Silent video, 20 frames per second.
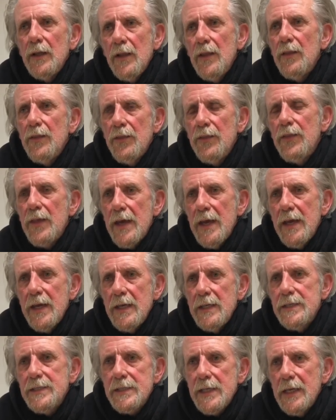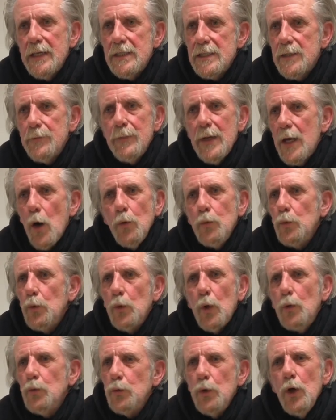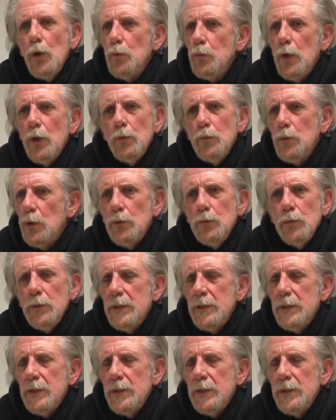they say to me, oh no,